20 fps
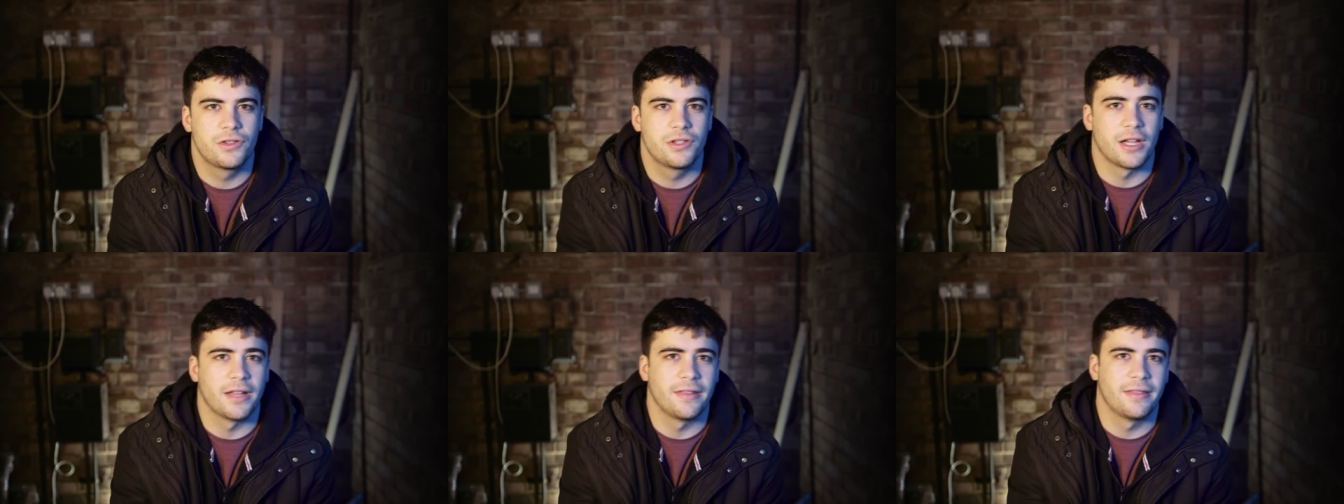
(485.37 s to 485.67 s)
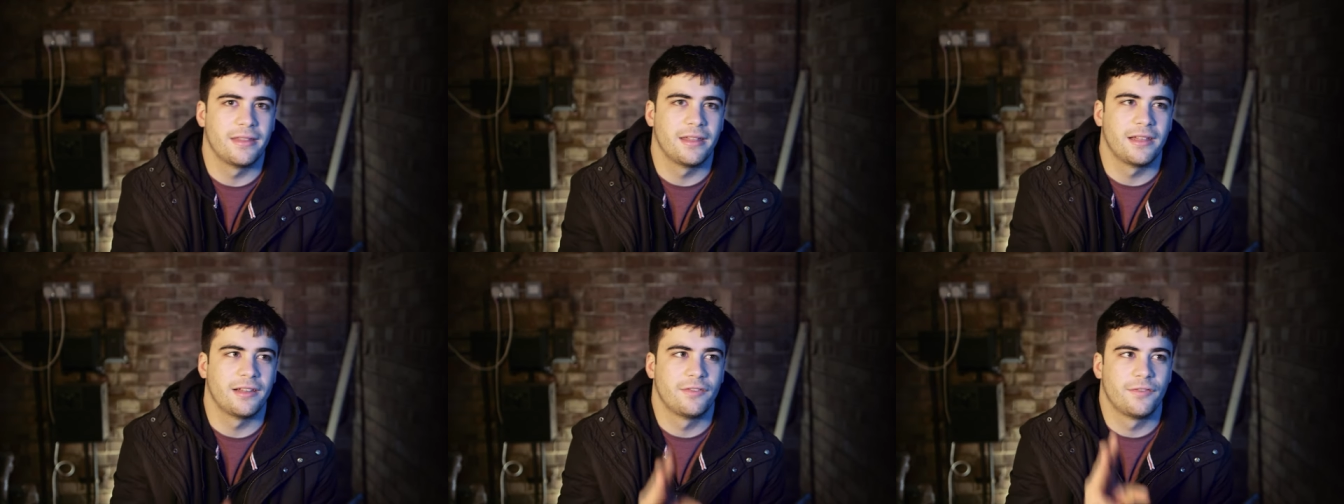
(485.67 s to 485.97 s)

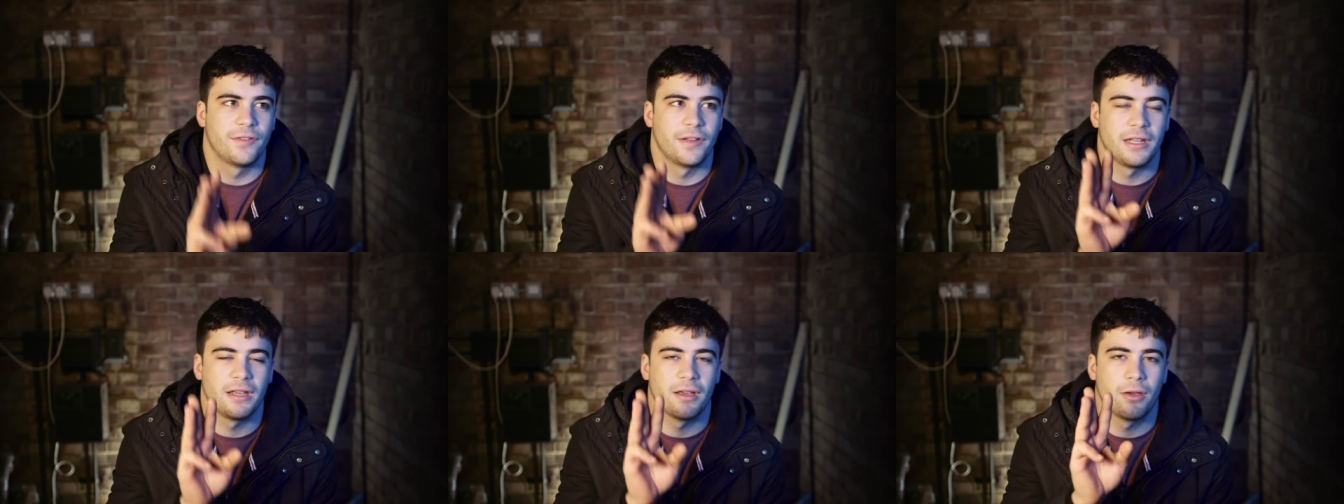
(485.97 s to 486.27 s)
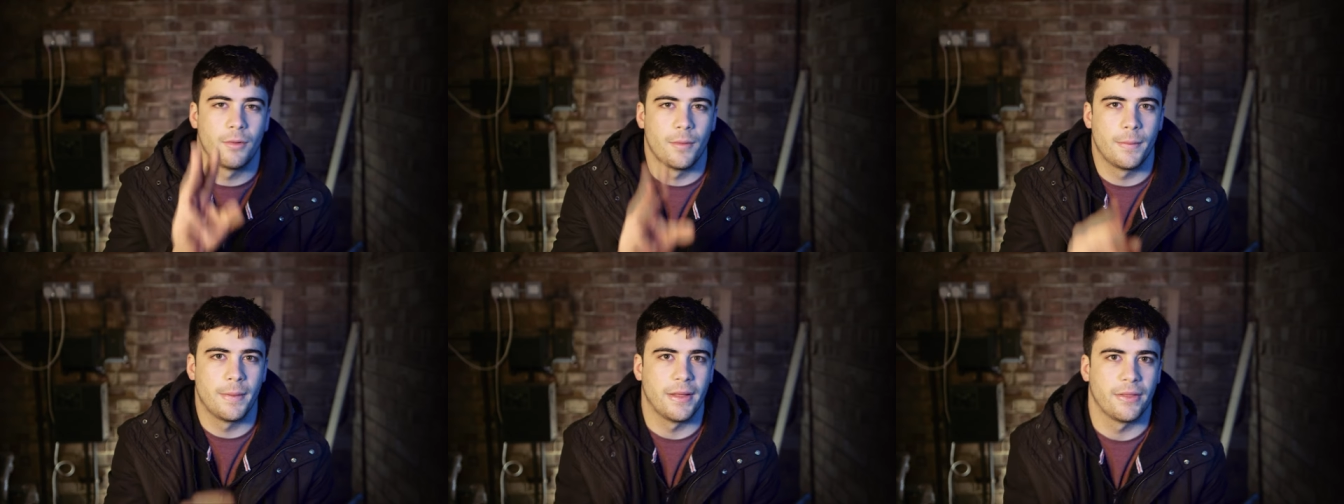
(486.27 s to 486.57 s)
done this
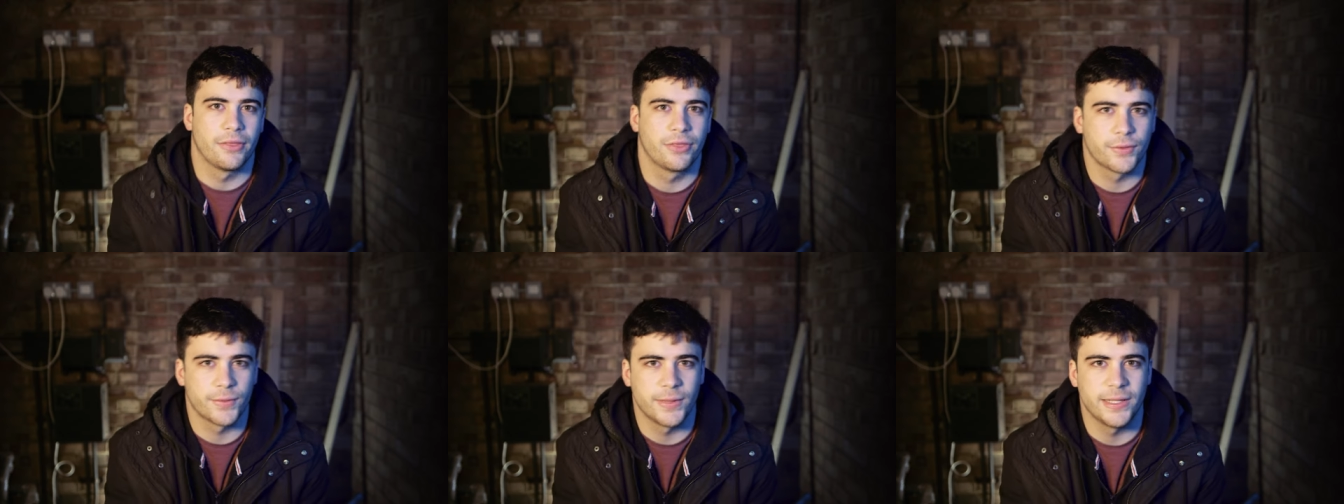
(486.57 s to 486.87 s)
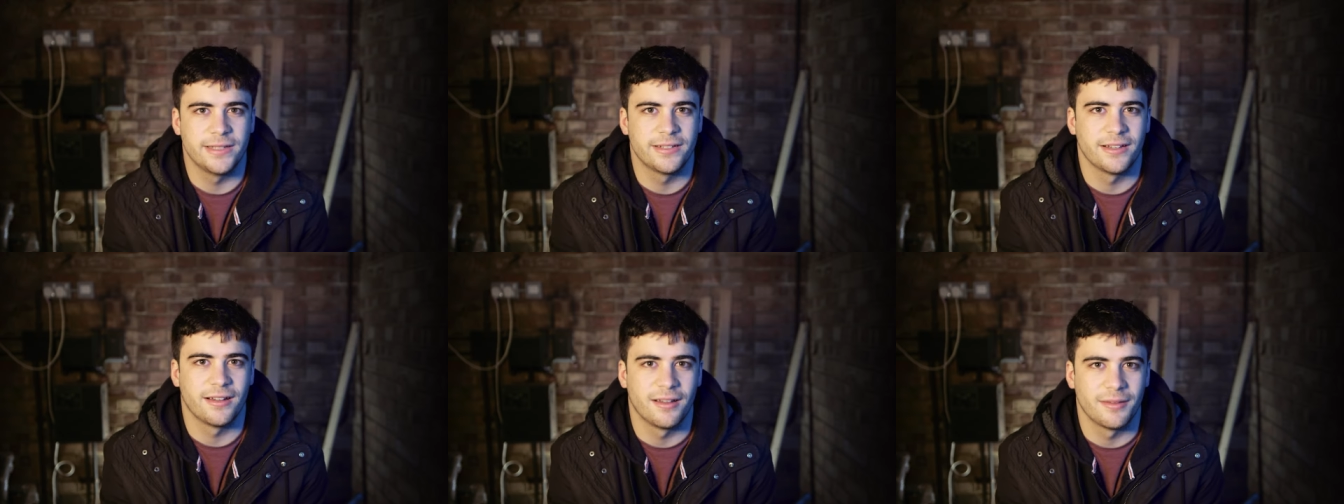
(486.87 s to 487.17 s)
video about
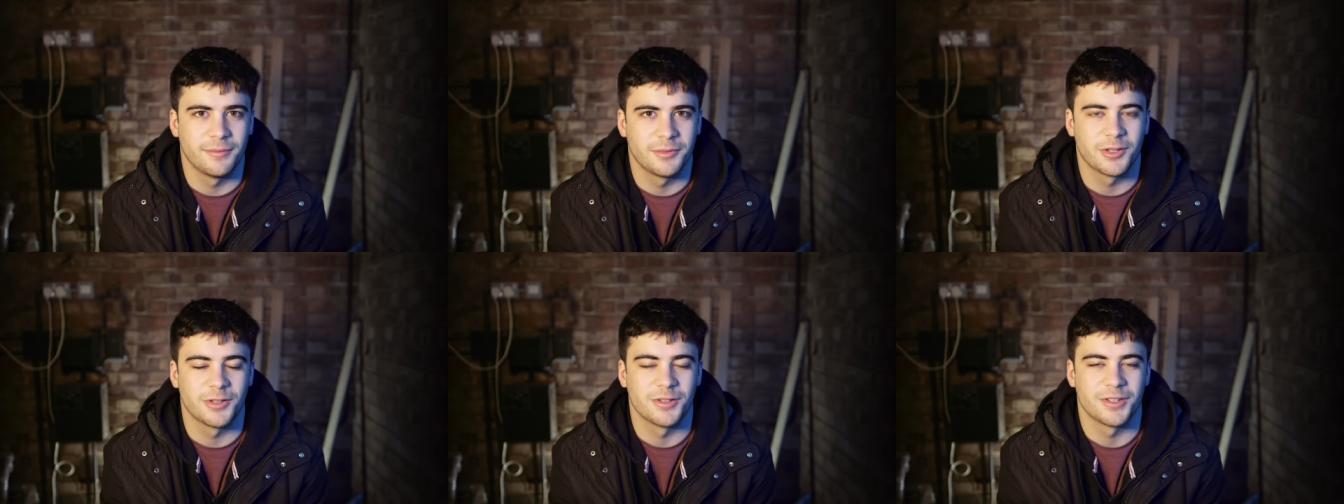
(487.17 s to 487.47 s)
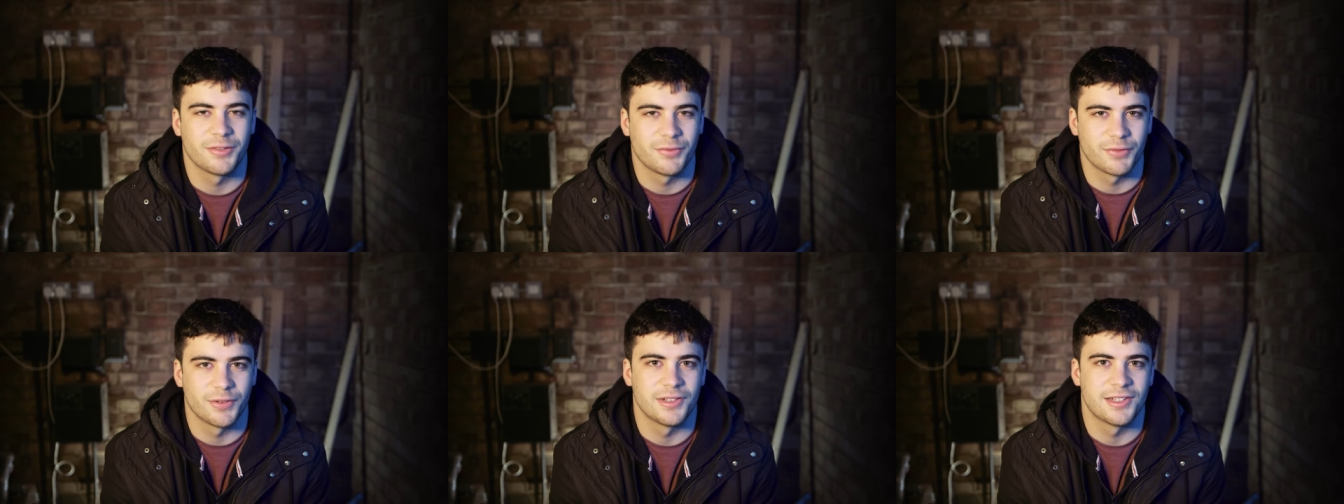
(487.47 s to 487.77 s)
three times on
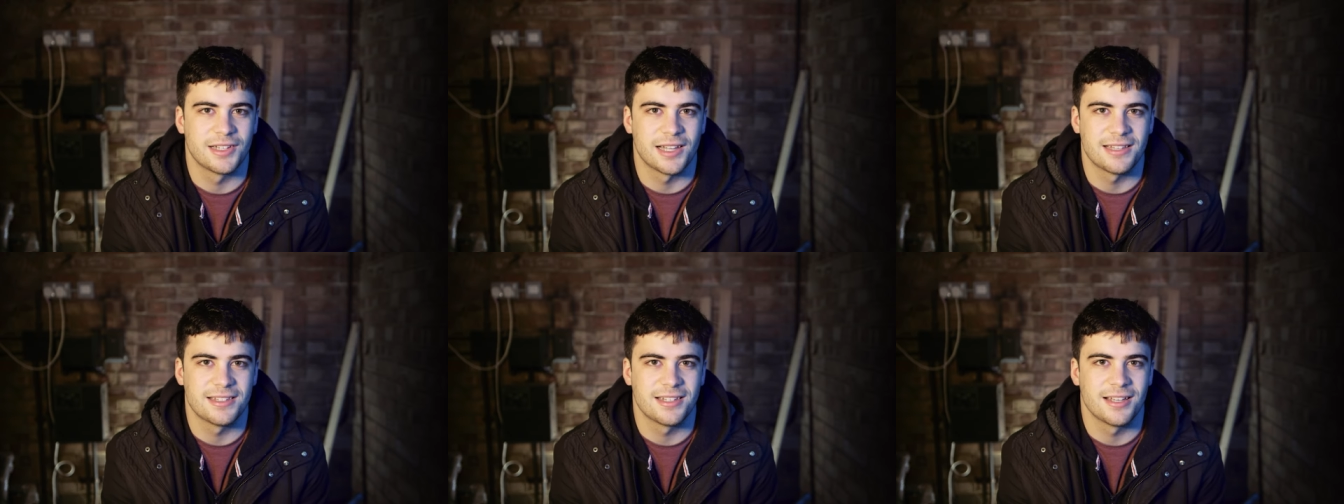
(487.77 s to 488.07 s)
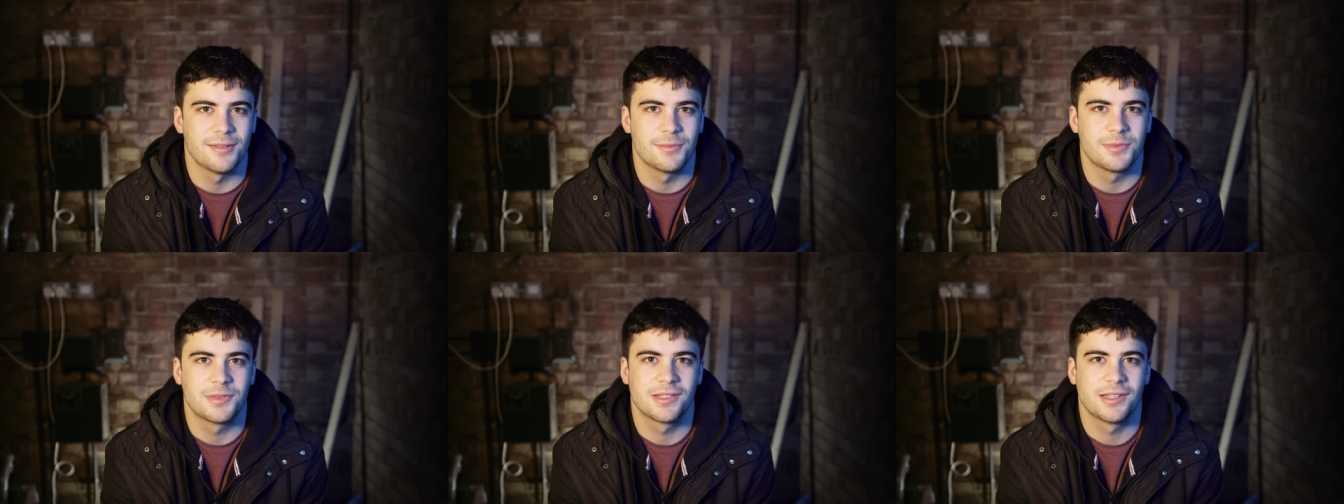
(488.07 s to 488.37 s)
different
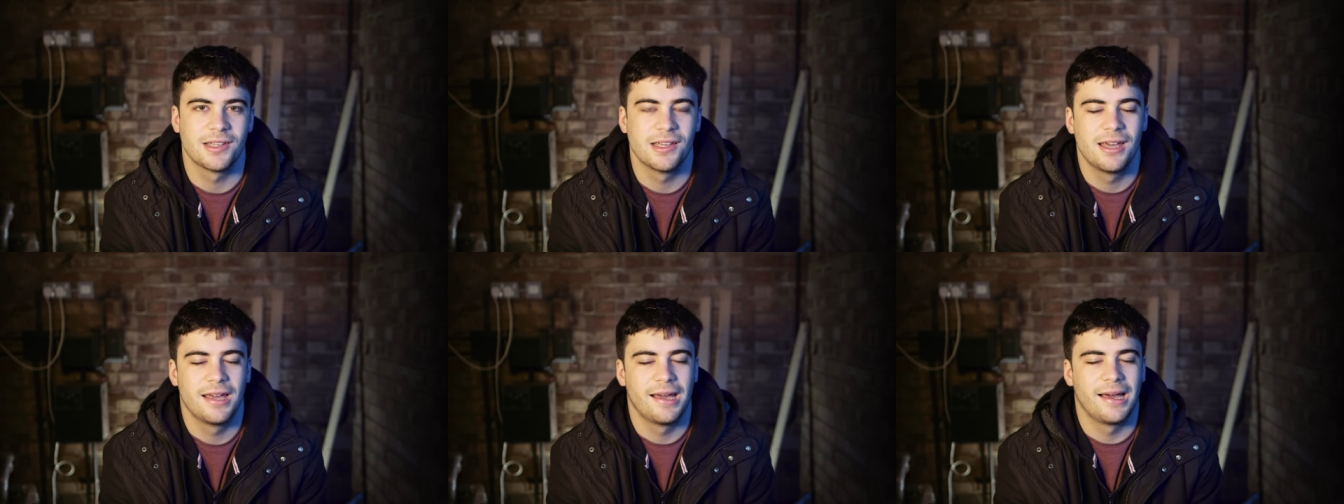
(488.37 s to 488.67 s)
setups.